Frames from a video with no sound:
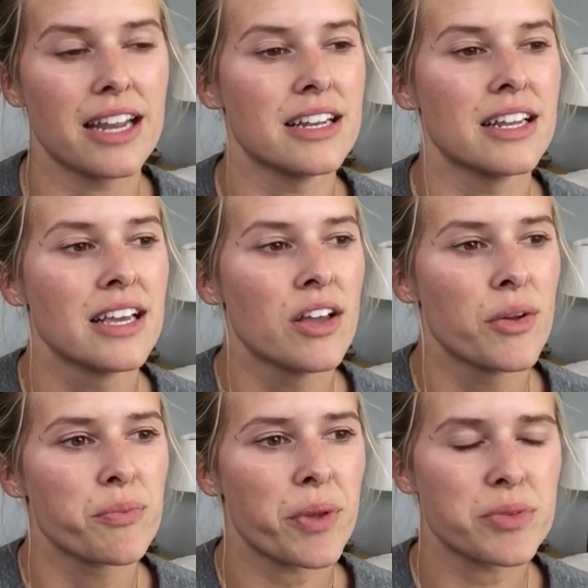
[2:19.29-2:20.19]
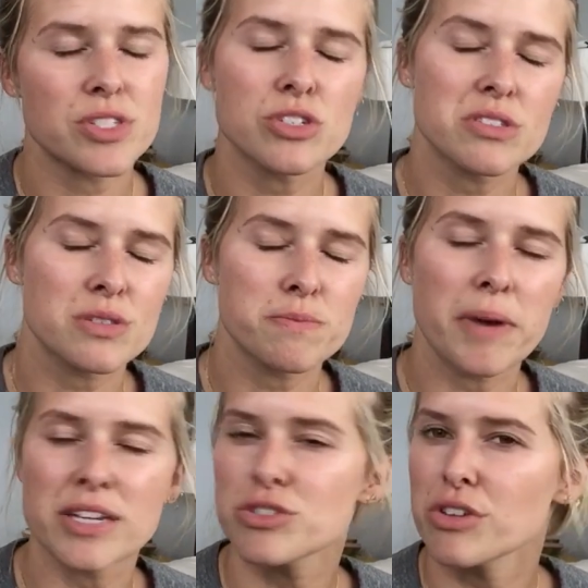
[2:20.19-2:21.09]
And that was such a
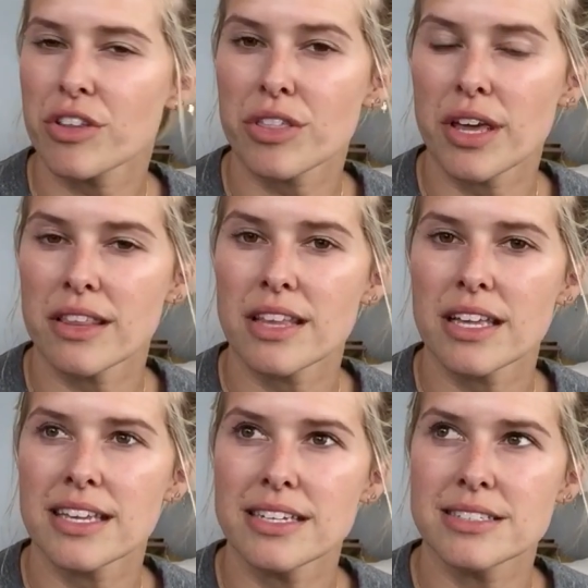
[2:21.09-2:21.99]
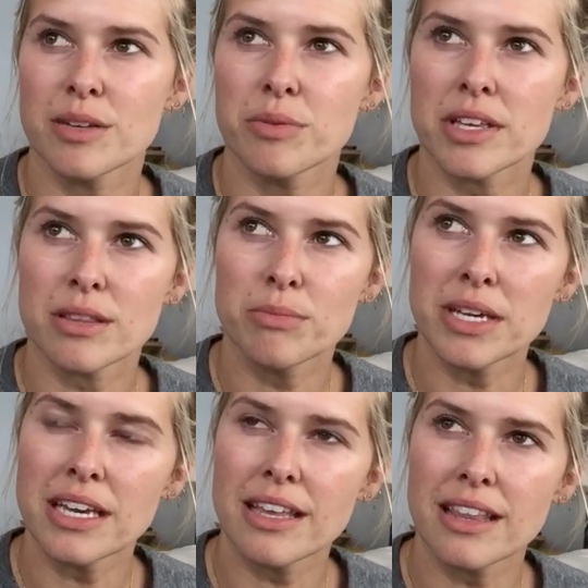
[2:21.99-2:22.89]
special thing that he did with me